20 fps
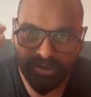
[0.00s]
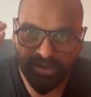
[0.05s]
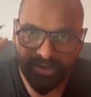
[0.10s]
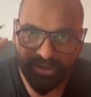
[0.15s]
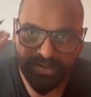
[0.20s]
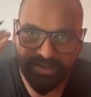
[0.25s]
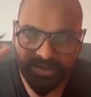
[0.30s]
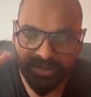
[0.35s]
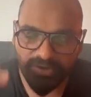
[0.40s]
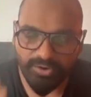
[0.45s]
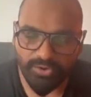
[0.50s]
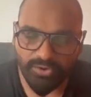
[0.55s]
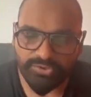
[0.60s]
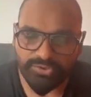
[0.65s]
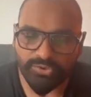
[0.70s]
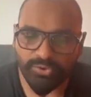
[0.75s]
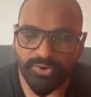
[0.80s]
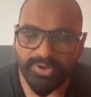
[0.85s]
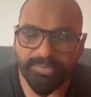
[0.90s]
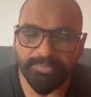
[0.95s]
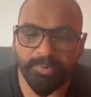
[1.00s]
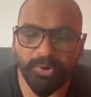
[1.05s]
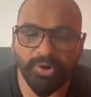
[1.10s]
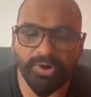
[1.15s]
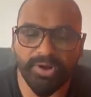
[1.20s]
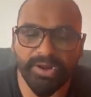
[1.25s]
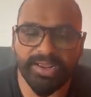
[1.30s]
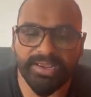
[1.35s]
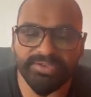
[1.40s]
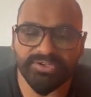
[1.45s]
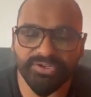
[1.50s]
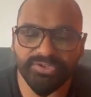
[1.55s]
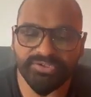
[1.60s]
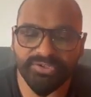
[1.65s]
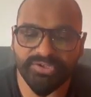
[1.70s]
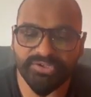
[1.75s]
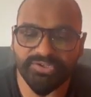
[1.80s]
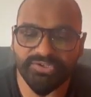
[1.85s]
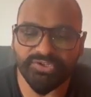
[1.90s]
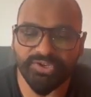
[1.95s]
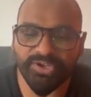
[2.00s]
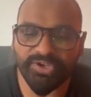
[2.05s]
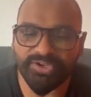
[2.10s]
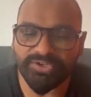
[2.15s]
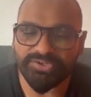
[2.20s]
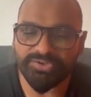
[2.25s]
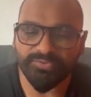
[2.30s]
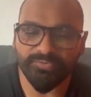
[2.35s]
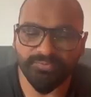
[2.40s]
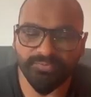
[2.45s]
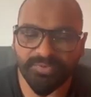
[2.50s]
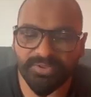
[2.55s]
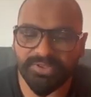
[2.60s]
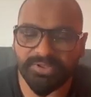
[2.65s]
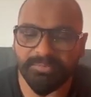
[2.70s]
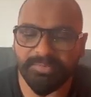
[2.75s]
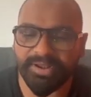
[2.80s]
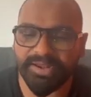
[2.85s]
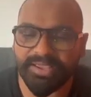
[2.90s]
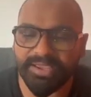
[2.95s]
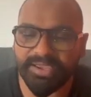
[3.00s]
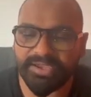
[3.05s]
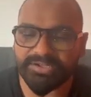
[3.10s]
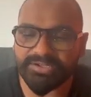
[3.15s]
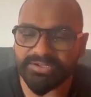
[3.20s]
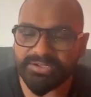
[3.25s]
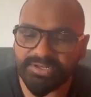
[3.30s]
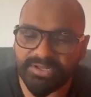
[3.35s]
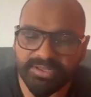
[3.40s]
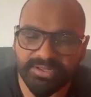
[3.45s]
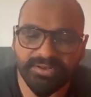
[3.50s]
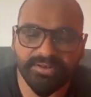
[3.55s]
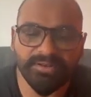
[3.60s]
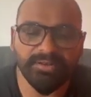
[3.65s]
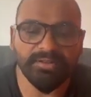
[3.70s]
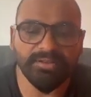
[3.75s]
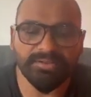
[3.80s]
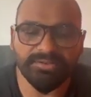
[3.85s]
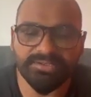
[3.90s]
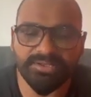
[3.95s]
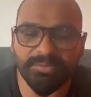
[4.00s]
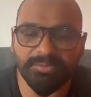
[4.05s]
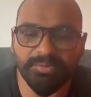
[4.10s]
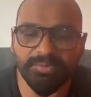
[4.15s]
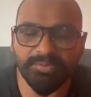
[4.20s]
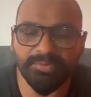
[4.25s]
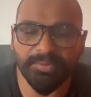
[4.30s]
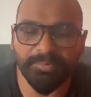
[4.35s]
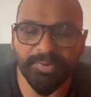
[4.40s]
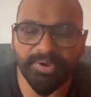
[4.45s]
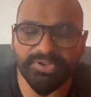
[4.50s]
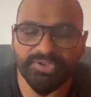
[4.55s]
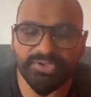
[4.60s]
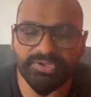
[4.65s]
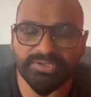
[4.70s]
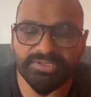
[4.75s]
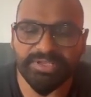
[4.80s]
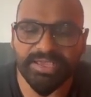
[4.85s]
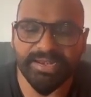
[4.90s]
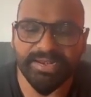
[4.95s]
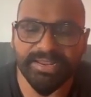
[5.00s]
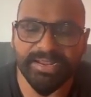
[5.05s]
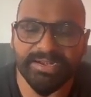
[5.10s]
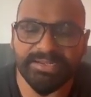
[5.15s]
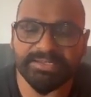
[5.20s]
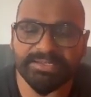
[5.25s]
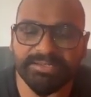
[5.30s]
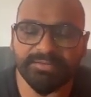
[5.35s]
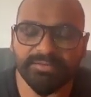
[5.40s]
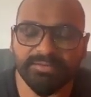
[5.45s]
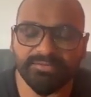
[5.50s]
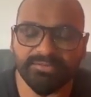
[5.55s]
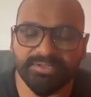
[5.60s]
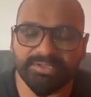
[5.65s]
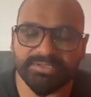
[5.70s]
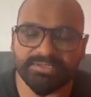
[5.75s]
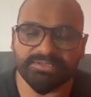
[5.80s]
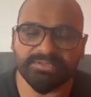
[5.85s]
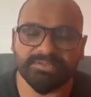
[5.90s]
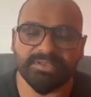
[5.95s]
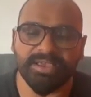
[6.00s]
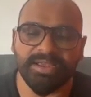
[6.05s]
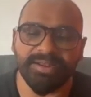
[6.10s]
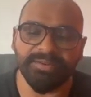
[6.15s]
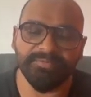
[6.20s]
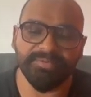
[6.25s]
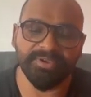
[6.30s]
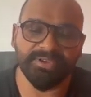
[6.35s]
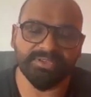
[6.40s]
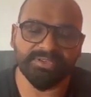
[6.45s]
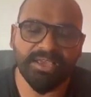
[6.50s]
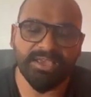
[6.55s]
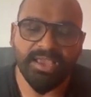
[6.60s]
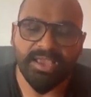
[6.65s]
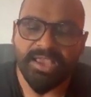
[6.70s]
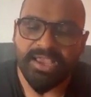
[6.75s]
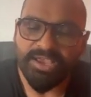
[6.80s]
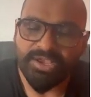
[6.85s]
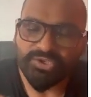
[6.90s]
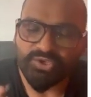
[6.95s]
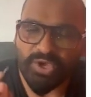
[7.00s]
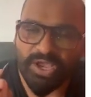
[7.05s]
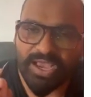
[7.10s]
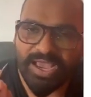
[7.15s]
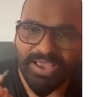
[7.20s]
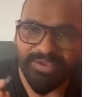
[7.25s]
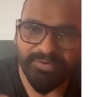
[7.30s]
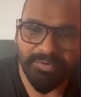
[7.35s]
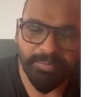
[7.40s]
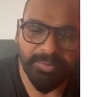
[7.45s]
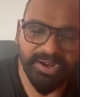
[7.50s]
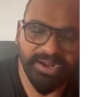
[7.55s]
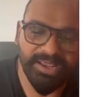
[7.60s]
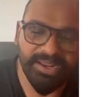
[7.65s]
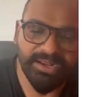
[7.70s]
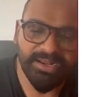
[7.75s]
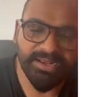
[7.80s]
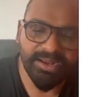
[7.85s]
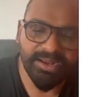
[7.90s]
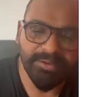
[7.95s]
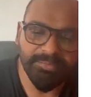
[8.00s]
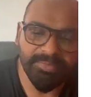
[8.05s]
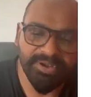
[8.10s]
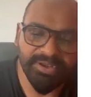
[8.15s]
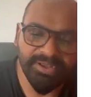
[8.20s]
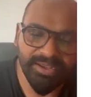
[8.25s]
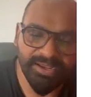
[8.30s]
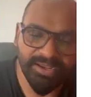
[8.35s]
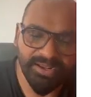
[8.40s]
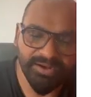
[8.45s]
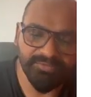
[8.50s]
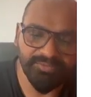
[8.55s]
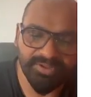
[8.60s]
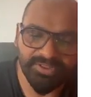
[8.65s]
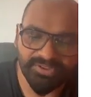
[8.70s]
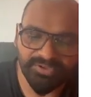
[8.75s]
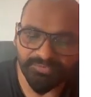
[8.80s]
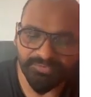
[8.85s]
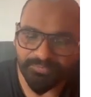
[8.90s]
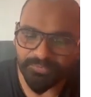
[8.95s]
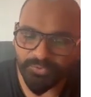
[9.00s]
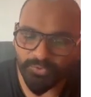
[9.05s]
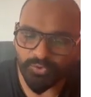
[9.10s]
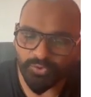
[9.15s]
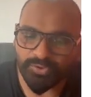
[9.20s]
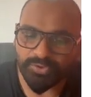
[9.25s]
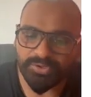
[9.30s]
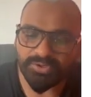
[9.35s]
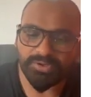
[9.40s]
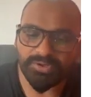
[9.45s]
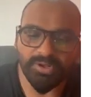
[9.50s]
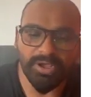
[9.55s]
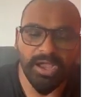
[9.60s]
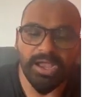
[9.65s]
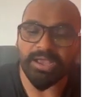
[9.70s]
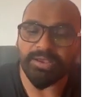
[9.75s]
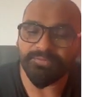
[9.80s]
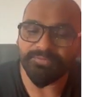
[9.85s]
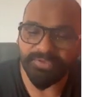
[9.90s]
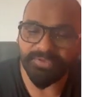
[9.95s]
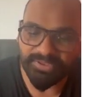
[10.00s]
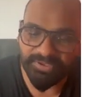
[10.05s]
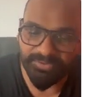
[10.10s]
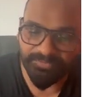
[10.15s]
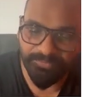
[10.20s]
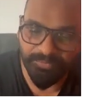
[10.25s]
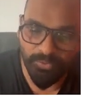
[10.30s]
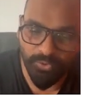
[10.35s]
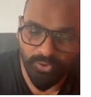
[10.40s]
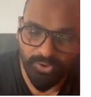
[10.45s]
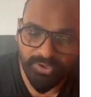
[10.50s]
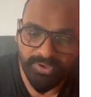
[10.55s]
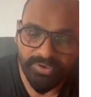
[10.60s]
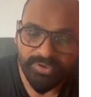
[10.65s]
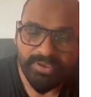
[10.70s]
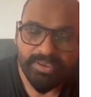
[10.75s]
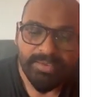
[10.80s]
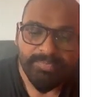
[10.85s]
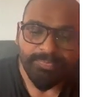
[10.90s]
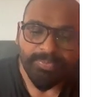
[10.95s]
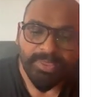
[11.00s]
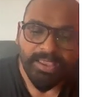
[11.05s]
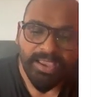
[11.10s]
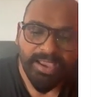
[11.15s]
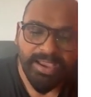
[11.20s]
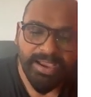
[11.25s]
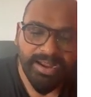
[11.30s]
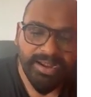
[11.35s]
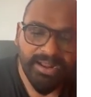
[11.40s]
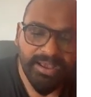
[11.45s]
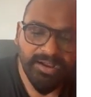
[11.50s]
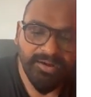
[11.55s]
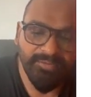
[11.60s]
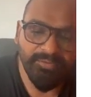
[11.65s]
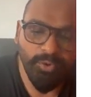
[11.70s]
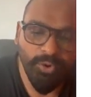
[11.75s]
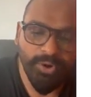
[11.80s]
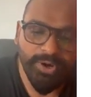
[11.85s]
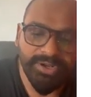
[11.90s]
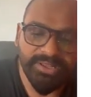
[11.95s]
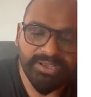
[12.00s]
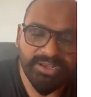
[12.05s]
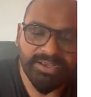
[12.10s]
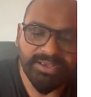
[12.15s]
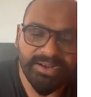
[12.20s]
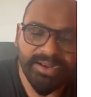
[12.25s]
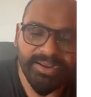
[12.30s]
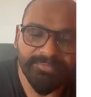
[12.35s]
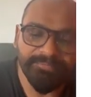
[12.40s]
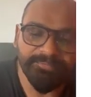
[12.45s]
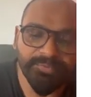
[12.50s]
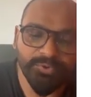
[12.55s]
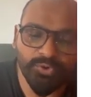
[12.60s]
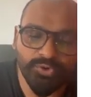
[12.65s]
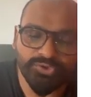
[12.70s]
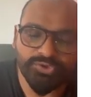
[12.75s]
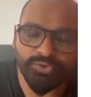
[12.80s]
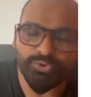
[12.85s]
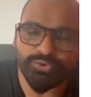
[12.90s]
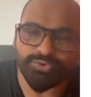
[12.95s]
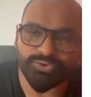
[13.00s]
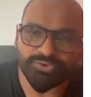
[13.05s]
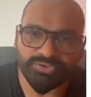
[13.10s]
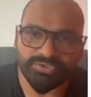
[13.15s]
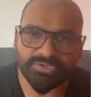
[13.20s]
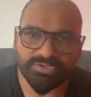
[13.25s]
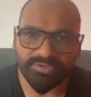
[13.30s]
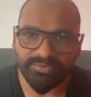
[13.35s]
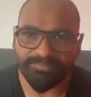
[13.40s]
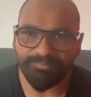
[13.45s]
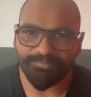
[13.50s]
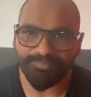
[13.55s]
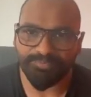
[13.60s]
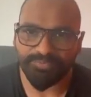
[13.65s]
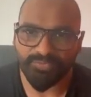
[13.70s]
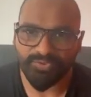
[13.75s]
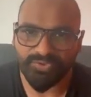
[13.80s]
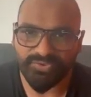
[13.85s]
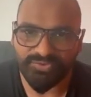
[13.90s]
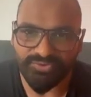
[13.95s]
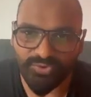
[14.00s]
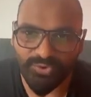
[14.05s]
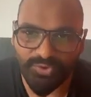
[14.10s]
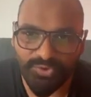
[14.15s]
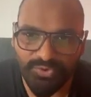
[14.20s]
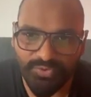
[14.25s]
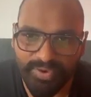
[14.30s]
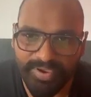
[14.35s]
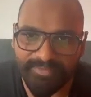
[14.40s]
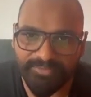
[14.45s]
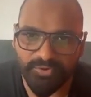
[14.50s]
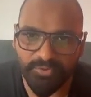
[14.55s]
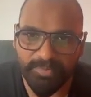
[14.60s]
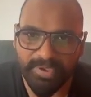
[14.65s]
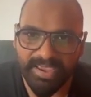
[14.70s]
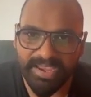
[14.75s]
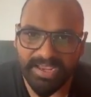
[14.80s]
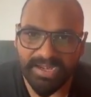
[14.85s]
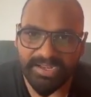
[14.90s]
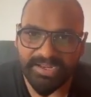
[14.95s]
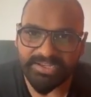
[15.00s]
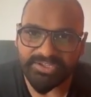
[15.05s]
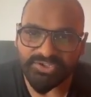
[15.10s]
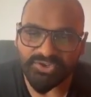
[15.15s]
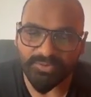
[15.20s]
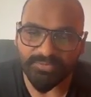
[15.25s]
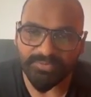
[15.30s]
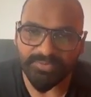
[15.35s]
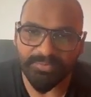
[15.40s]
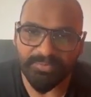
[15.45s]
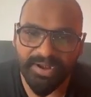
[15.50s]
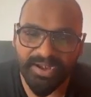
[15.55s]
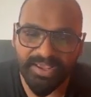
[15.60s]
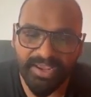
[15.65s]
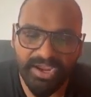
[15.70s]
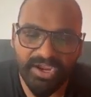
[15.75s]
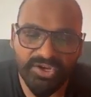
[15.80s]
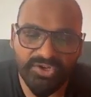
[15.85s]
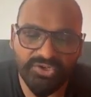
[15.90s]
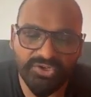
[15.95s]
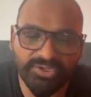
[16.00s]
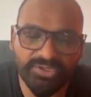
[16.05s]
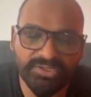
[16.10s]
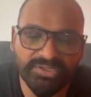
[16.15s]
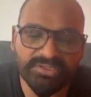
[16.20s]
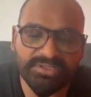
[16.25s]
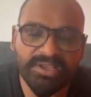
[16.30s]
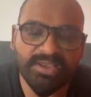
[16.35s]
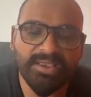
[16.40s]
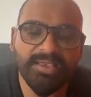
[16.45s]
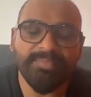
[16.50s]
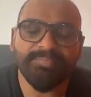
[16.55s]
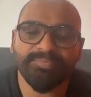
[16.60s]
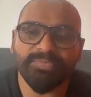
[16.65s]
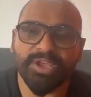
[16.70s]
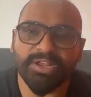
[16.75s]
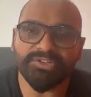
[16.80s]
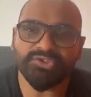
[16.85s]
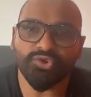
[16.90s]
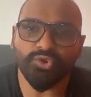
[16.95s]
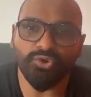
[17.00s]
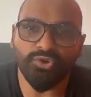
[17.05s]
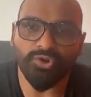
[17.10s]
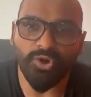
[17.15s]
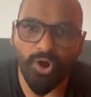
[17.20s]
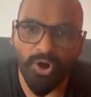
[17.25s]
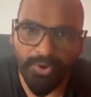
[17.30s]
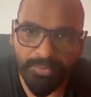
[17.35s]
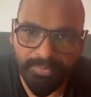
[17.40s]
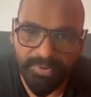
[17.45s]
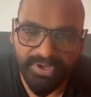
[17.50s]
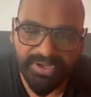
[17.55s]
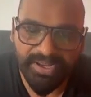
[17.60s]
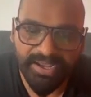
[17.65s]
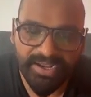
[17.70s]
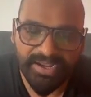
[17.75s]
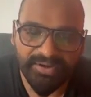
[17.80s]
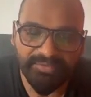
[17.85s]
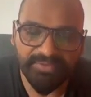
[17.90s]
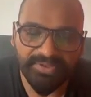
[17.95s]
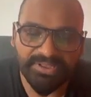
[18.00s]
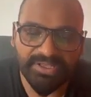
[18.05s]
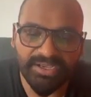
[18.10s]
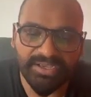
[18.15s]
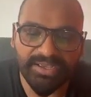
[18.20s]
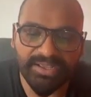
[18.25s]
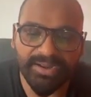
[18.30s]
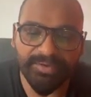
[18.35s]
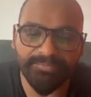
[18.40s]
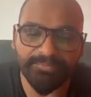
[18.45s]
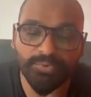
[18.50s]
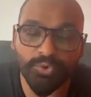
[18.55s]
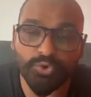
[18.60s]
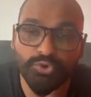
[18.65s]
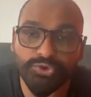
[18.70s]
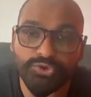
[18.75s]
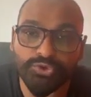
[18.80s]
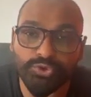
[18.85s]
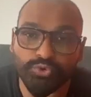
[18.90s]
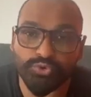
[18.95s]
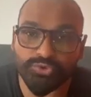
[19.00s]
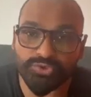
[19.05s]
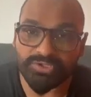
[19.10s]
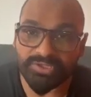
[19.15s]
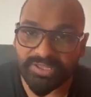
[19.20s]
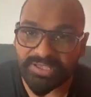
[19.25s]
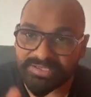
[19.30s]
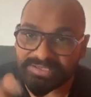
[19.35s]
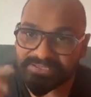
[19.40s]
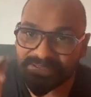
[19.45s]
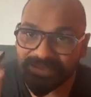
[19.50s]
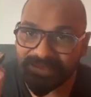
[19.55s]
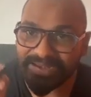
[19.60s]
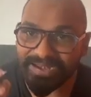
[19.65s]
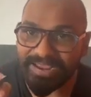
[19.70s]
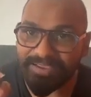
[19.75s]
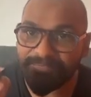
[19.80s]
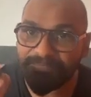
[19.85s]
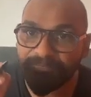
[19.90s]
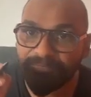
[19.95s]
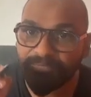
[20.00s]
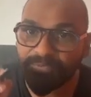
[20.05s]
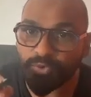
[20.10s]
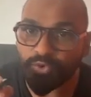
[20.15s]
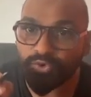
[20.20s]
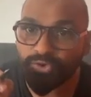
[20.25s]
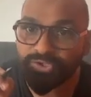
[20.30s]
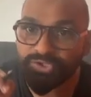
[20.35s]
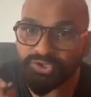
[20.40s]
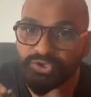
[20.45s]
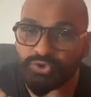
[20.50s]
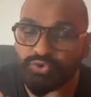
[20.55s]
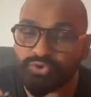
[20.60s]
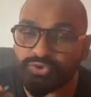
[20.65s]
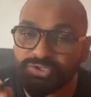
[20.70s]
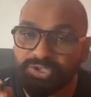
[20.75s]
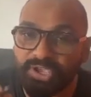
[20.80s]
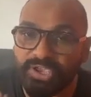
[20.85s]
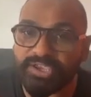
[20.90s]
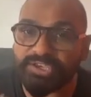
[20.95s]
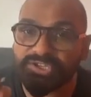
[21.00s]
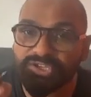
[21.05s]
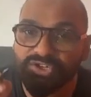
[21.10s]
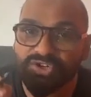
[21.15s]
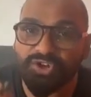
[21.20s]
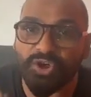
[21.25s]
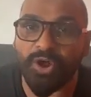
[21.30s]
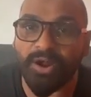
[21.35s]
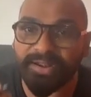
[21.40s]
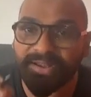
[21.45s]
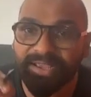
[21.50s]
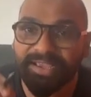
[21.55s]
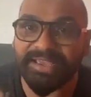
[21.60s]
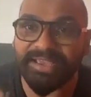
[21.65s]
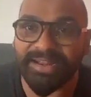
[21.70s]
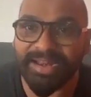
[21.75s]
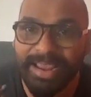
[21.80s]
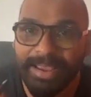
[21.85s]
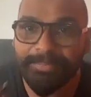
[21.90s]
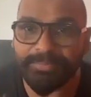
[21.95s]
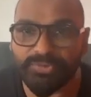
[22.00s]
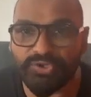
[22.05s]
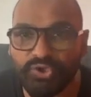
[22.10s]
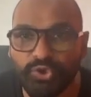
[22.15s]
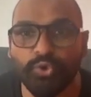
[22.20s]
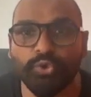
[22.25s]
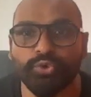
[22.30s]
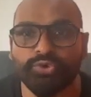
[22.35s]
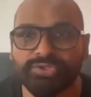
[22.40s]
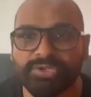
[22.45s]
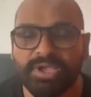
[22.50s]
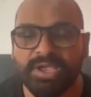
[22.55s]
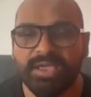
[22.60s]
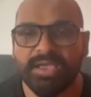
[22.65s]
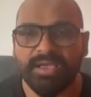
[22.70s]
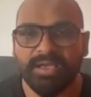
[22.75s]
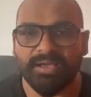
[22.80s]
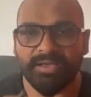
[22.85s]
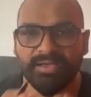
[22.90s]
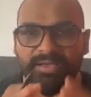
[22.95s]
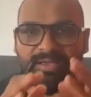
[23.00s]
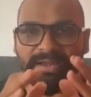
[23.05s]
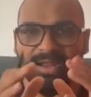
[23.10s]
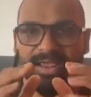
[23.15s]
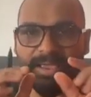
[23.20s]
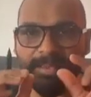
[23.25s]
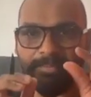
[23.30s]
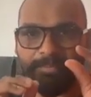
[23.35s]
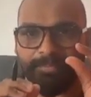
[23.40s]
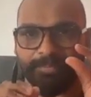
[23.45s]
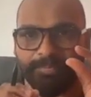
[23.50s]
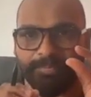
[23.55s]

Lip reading: here also depolarization change with the medication, and some of the patients can get this side effects. So ivermectin be taken with the fruit, with the food, and avoid the grapefruit juice. So you have to make a list of the medications that should not be taken with the grapefruit juice. This grapefruit juice is not a grape juice. Grape